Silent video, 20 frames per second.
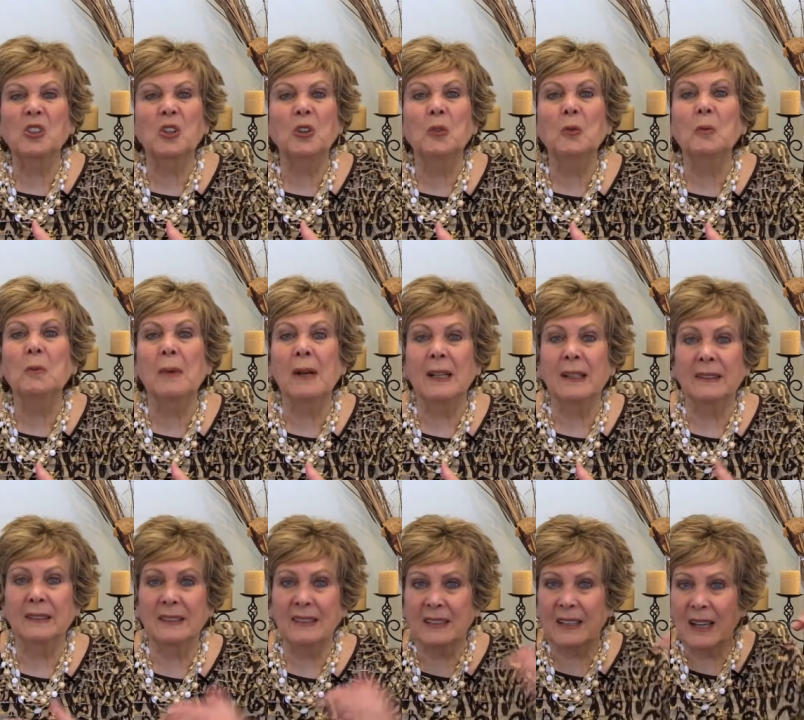two
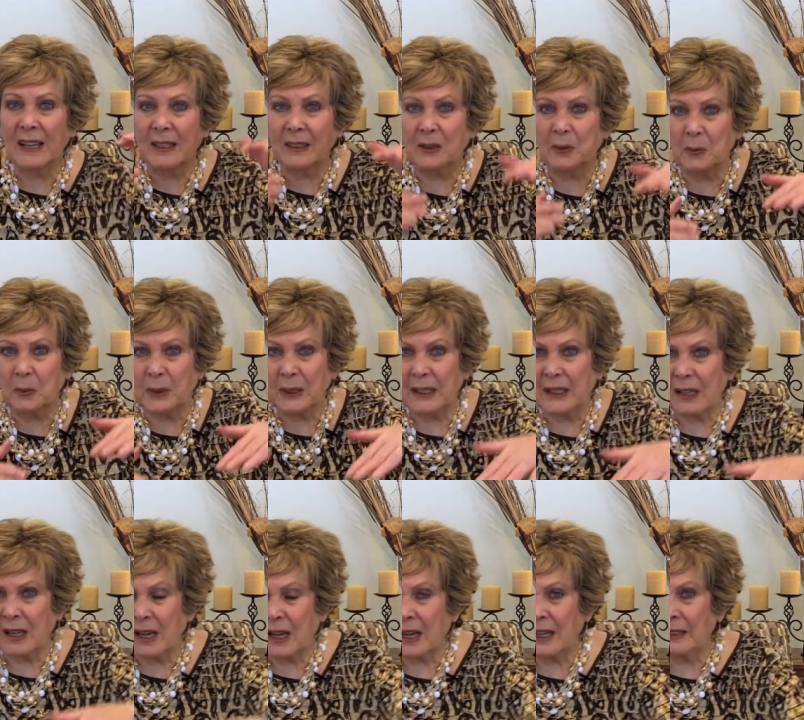months as we
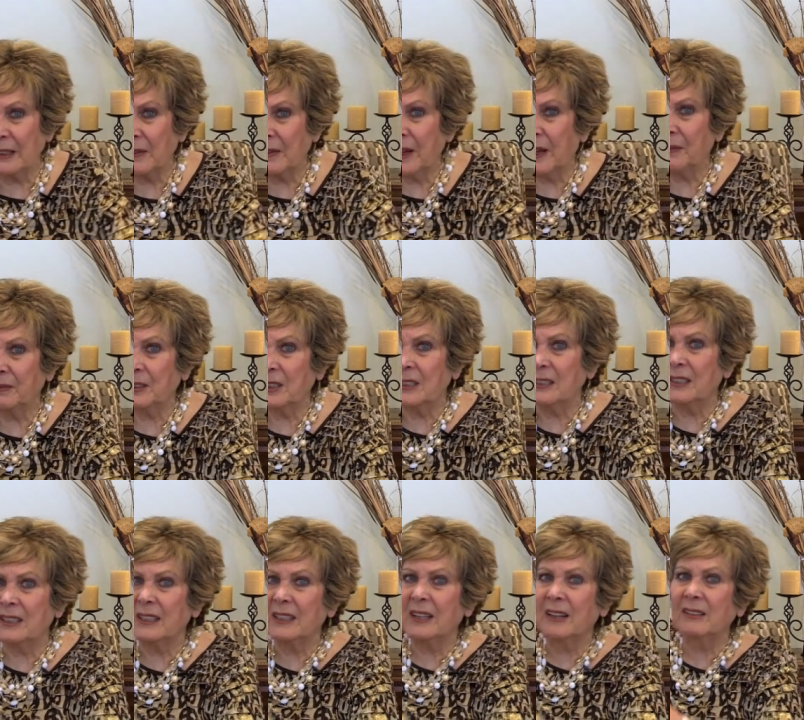kind of have to
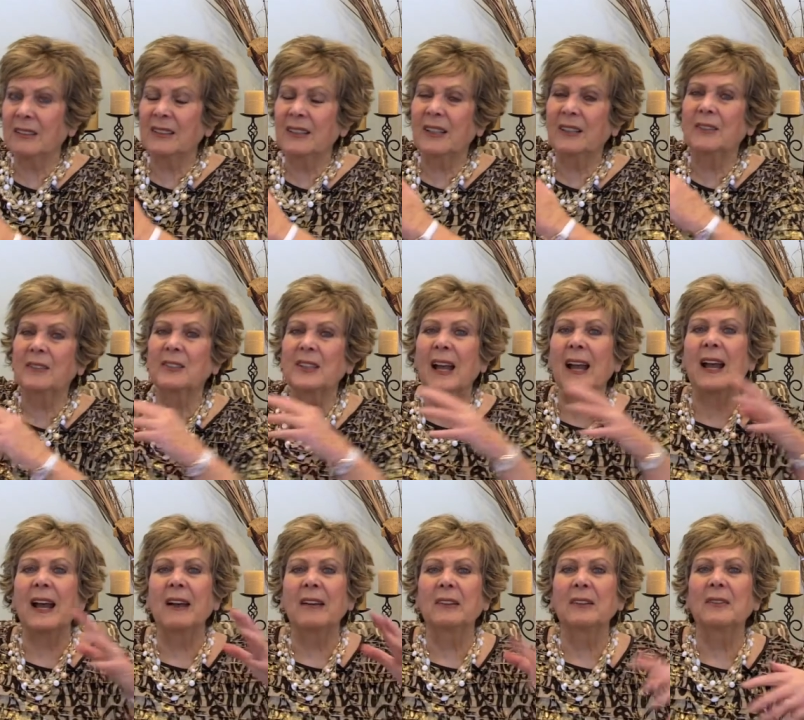dig ourselves
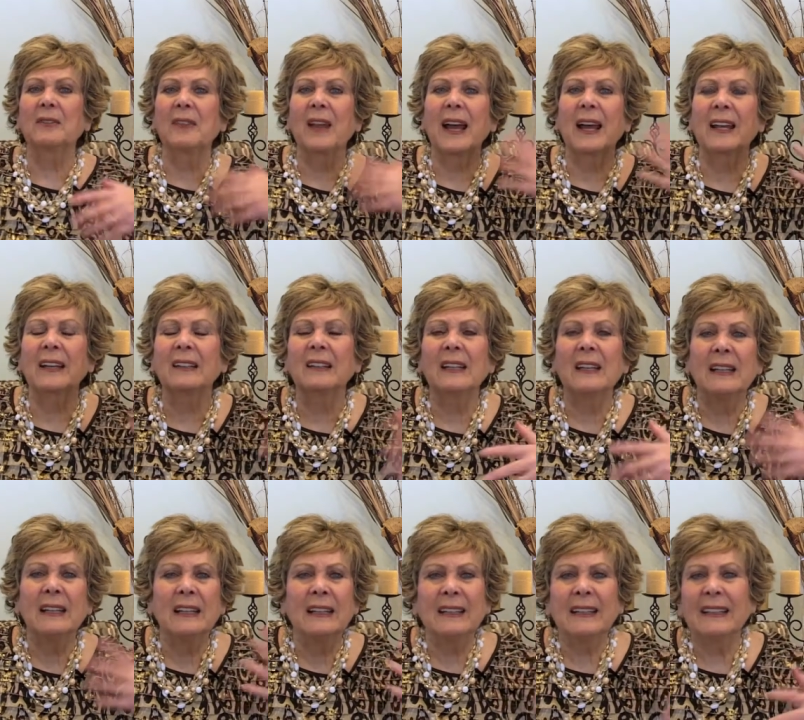out of that
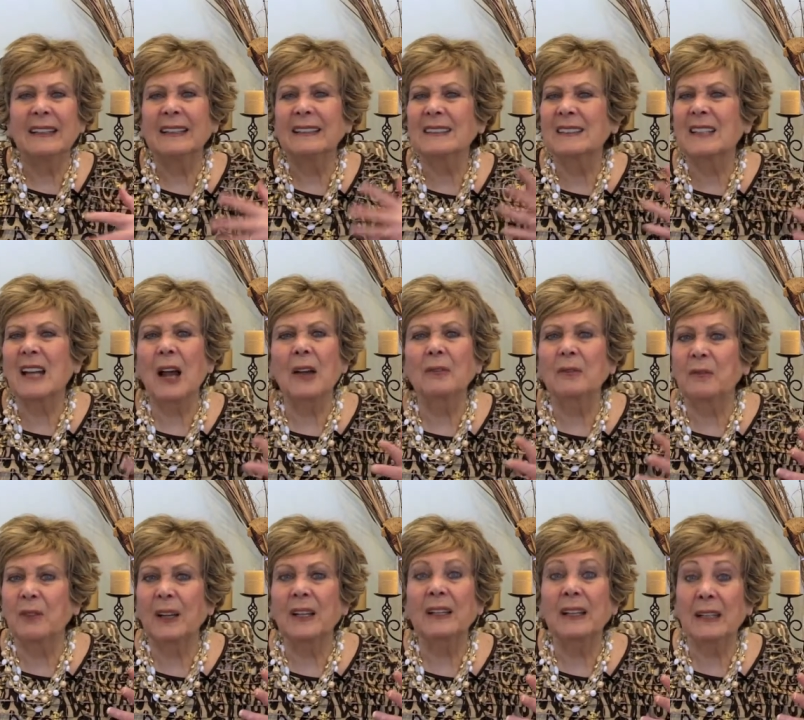it's not
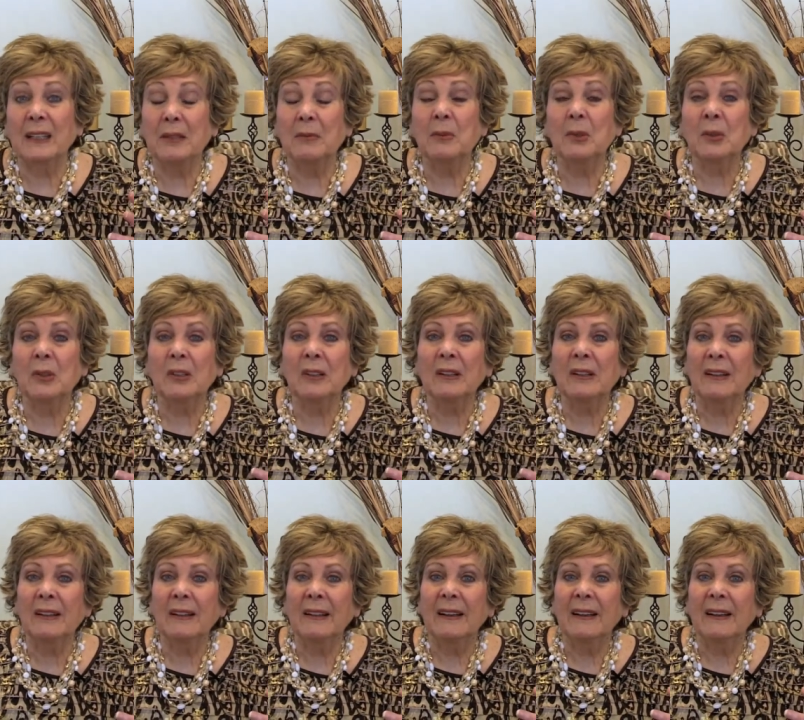fun anymore.